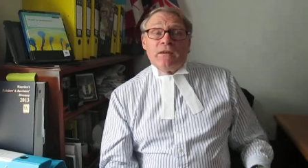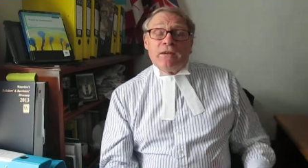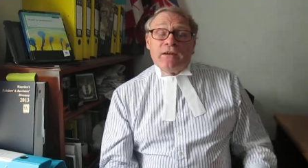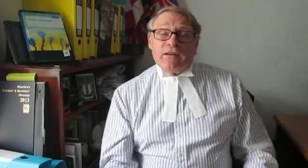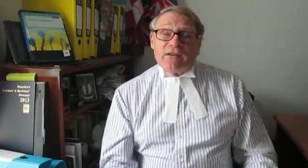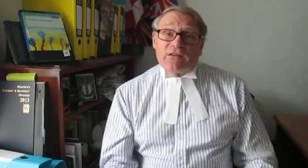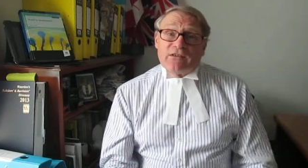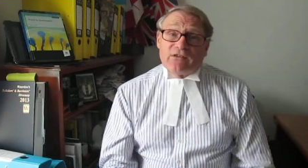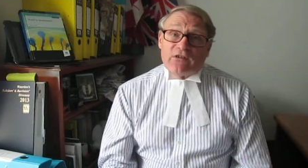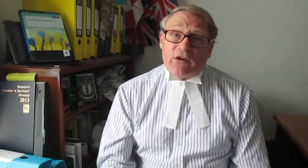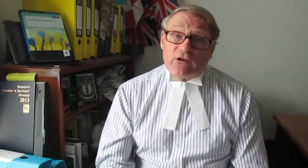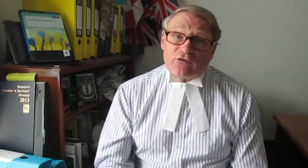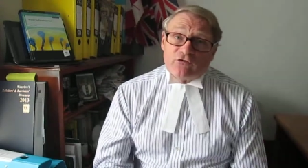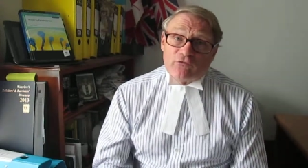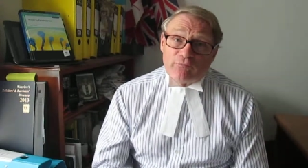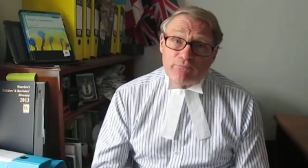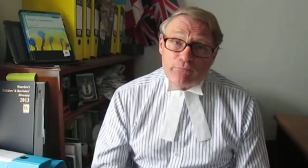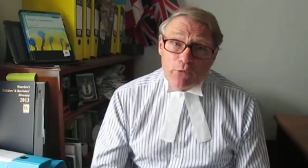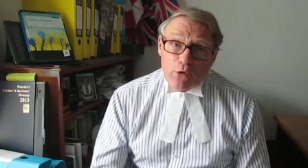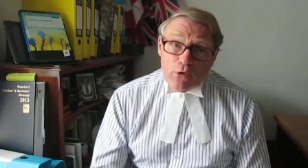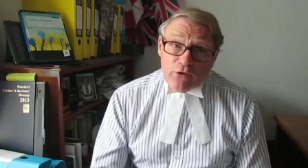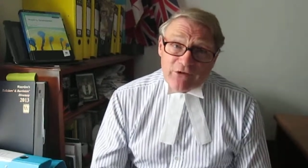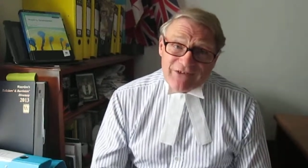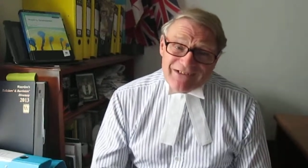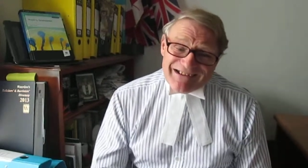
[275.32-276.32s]
such
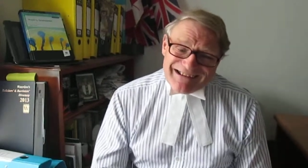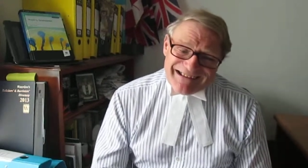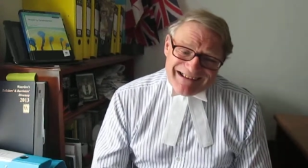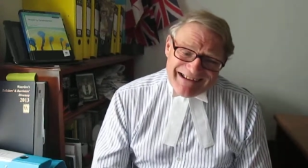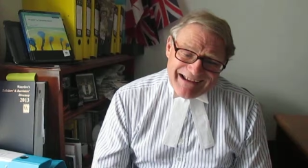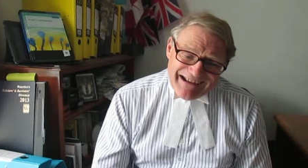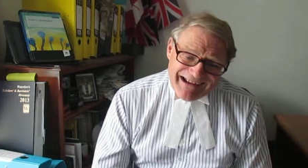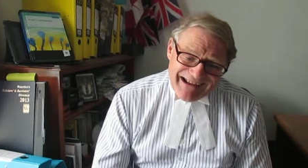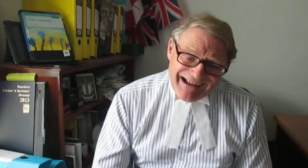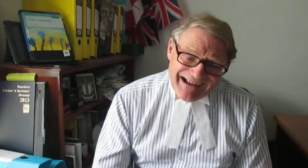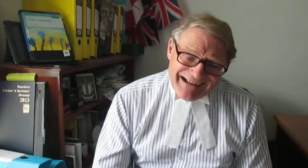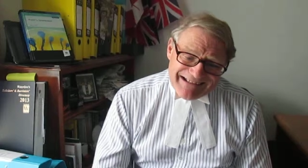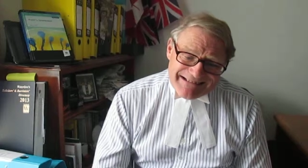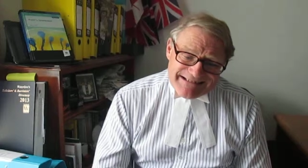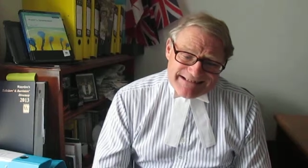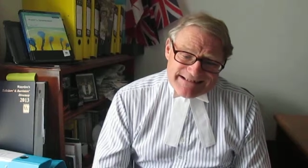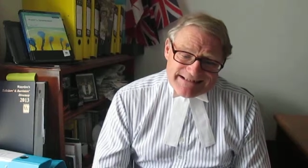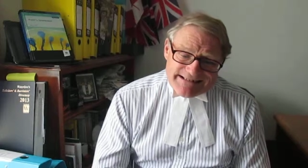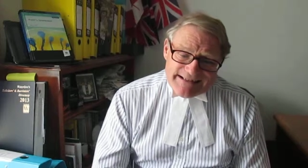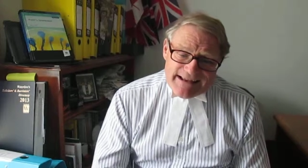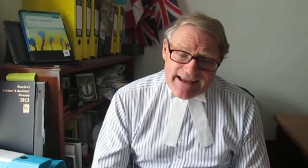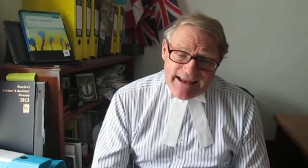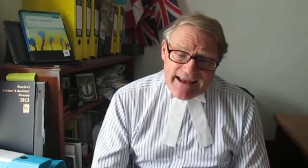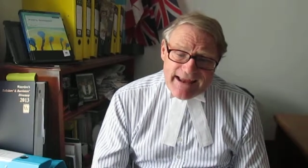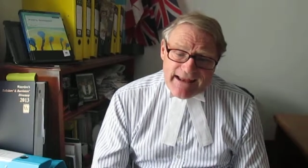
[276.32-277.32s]
books can
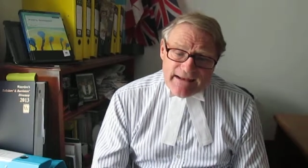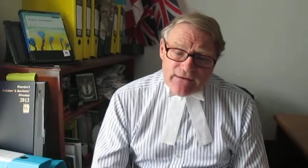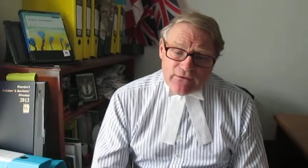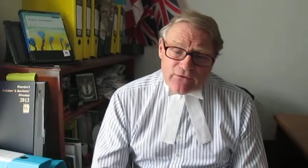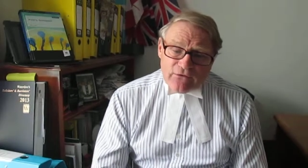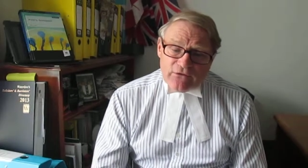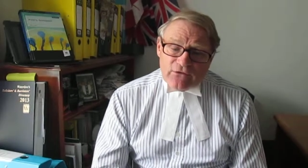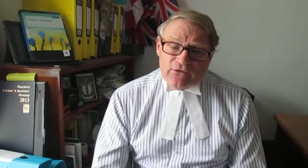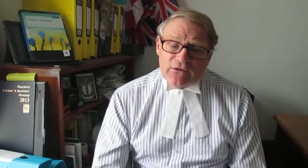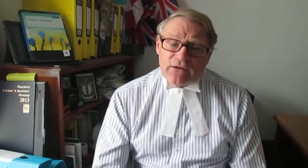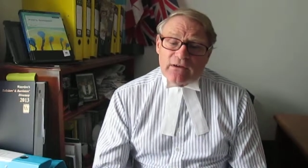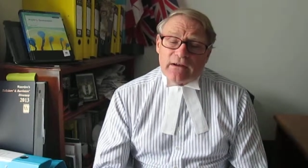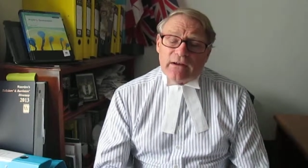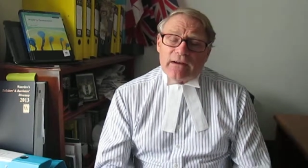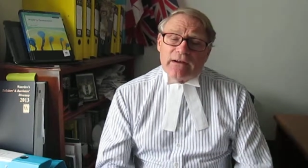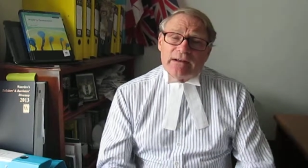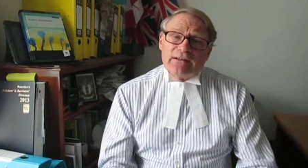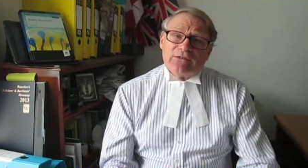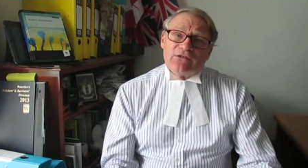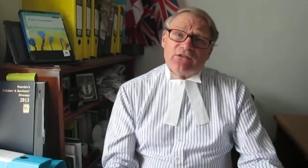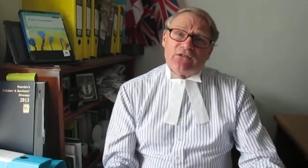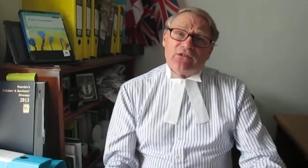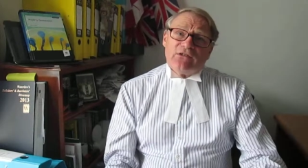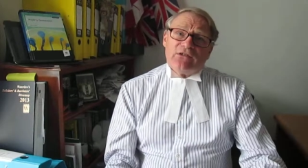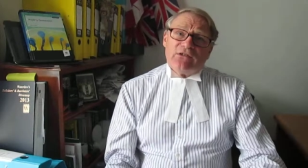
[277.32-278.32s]
tend
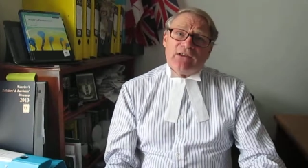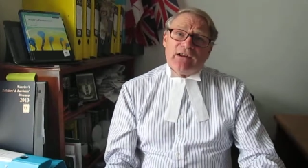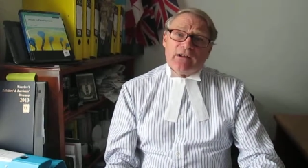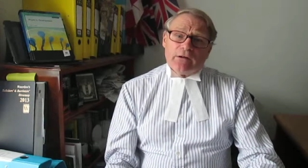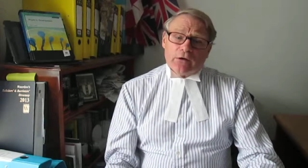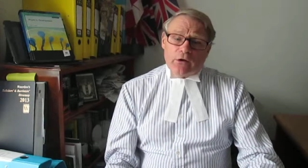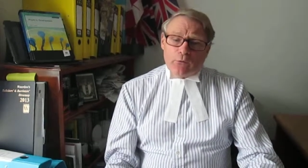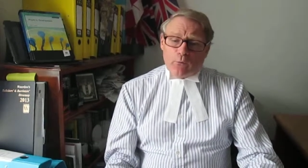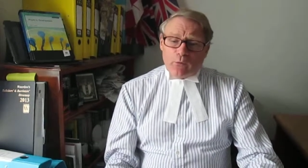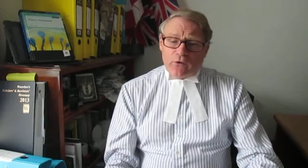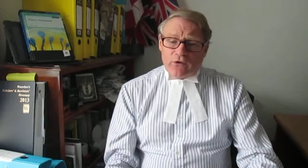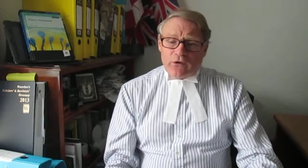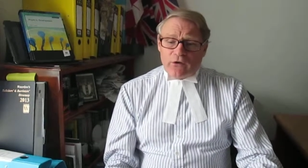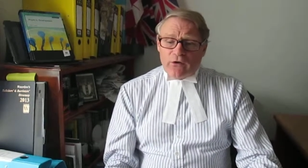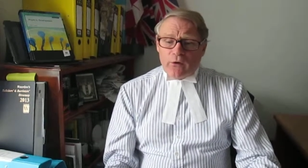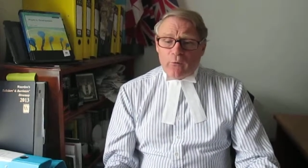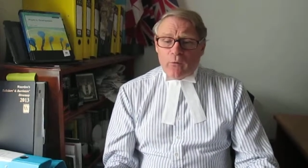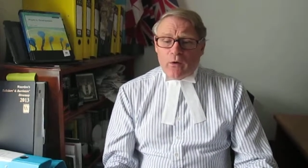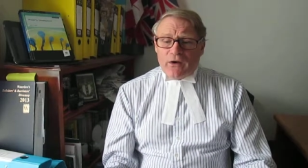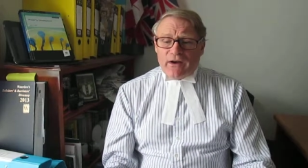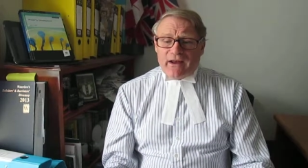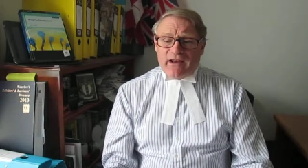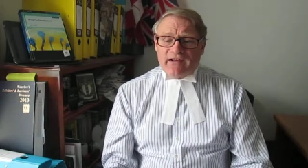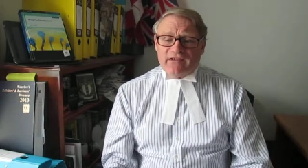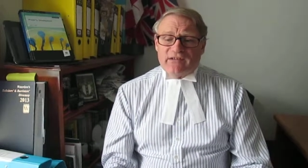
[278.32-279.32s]
to deal with only
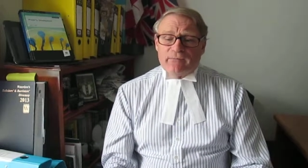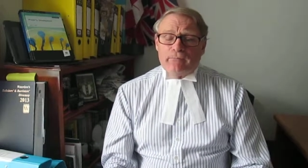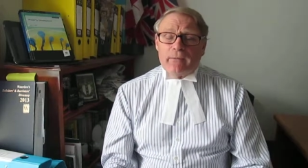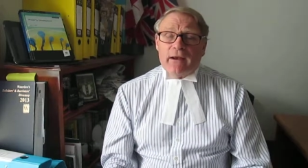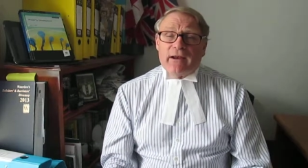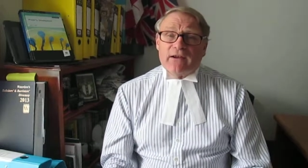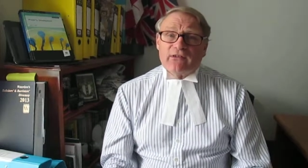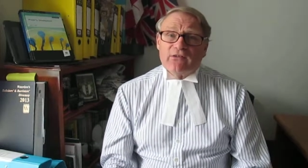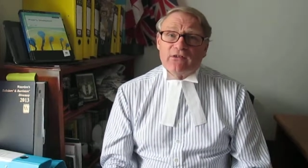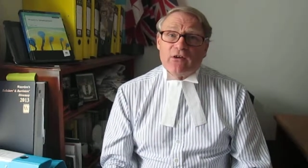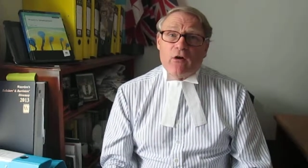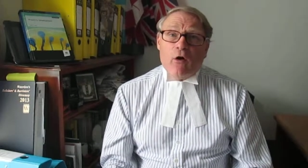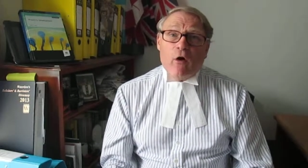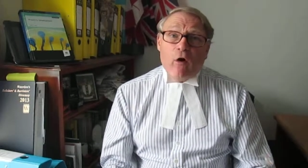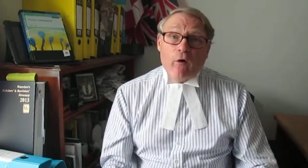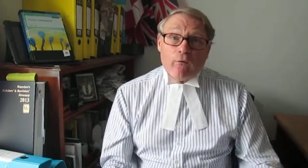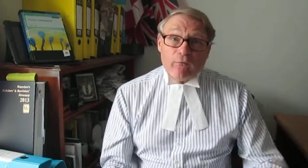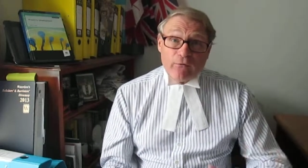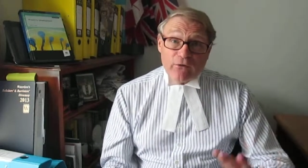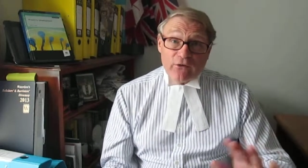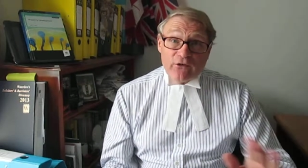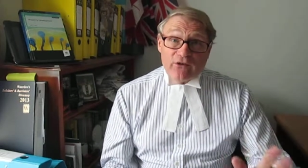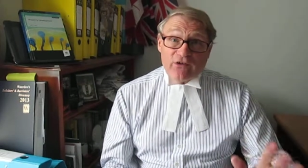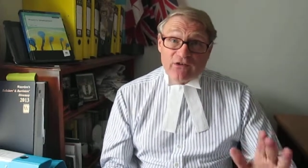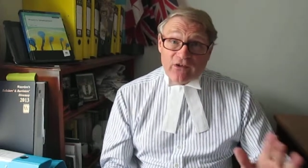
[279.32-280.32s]
one aspect
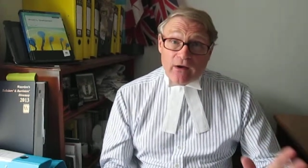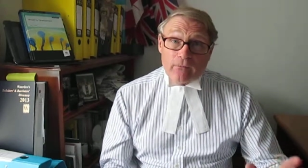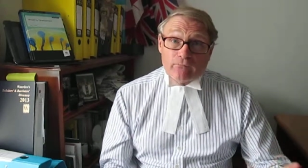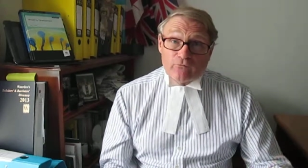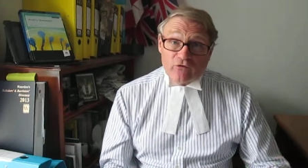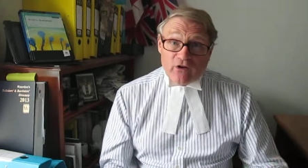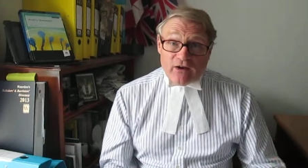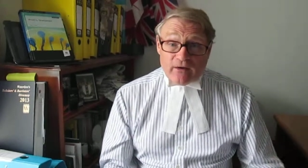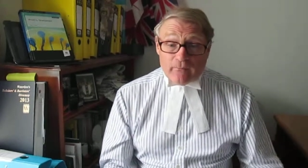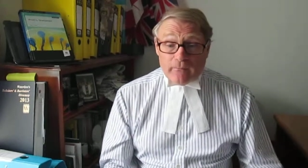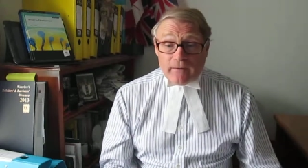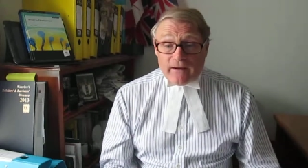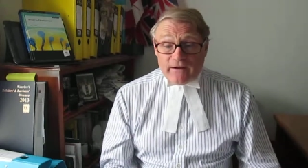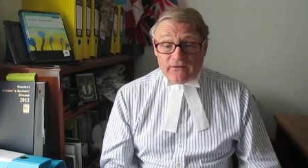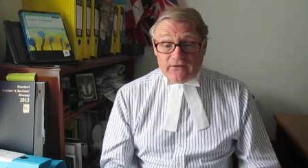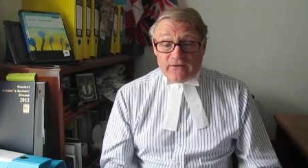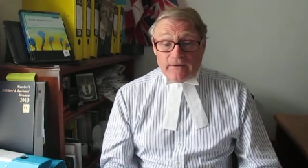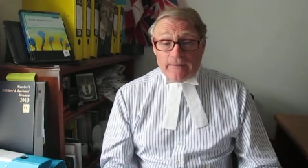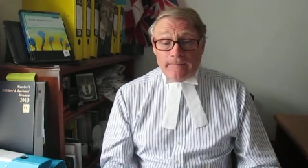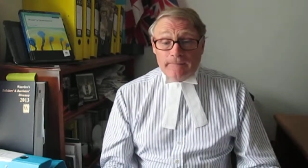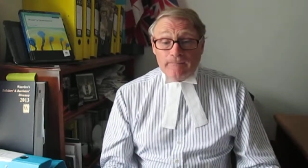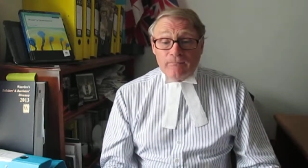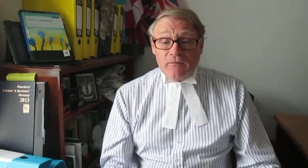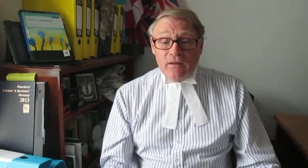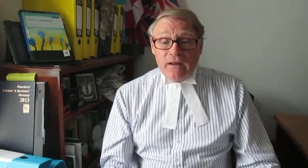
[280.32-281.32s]
of the subject
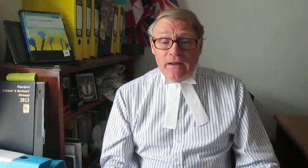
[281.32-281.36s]
matter,